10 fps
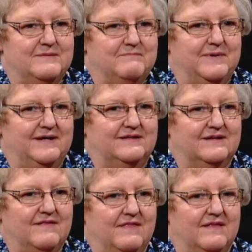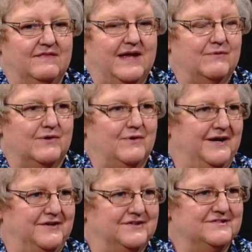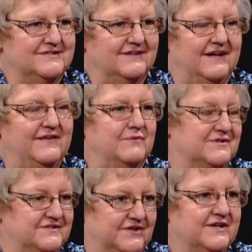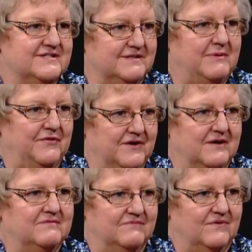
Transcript: but they were writers and they were serious uh ah. -huh. about their